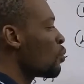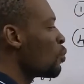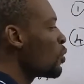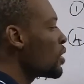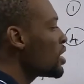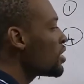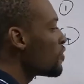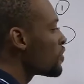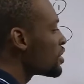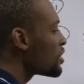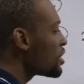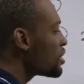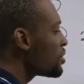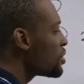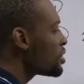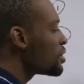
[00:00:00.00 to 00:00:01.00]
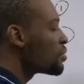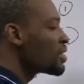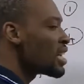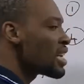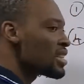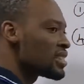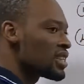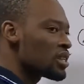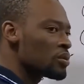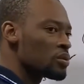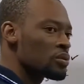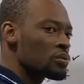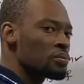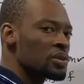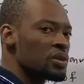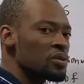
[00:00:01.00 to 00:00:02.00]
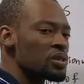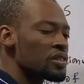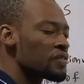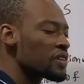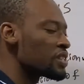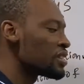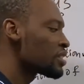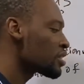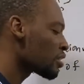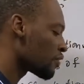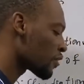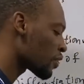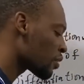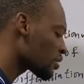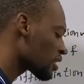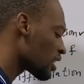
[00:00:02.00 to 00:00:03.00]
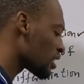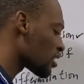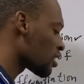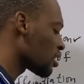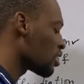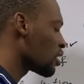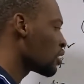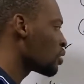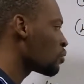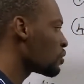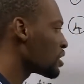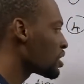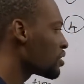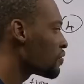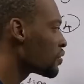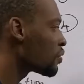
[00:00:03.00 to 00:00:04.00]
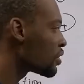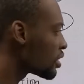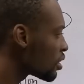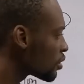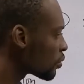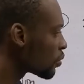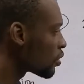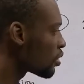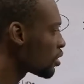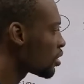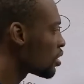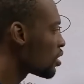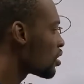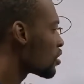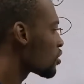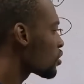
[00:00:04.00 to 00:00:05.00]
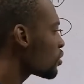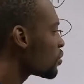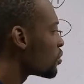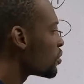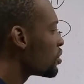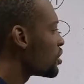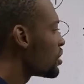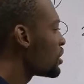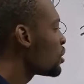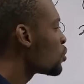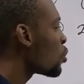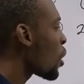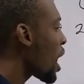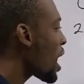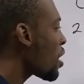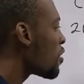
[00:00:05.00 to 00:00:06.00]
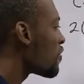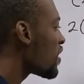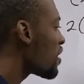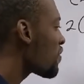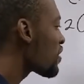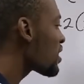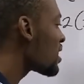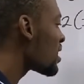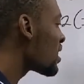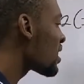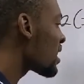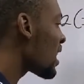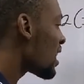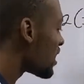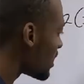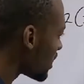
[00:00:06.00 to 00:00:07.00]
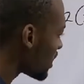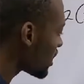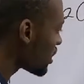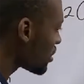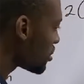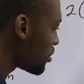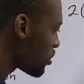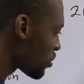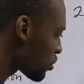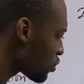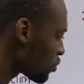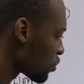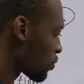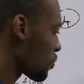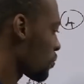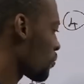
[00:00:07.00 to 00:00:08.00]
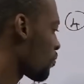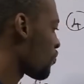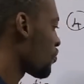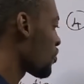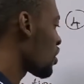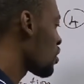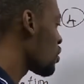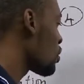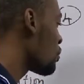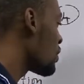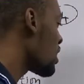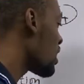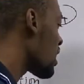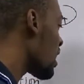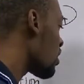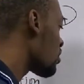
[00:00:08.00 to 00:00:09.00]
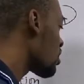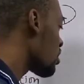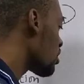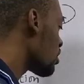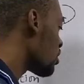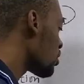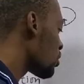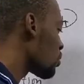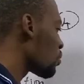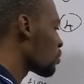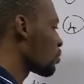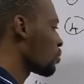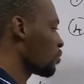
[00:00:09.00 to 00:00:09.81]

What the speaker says: When you differentiate 3, you get 0. Because differentiation of constant will give you 0. So the y of everything inside here is 2. You bring out the 2.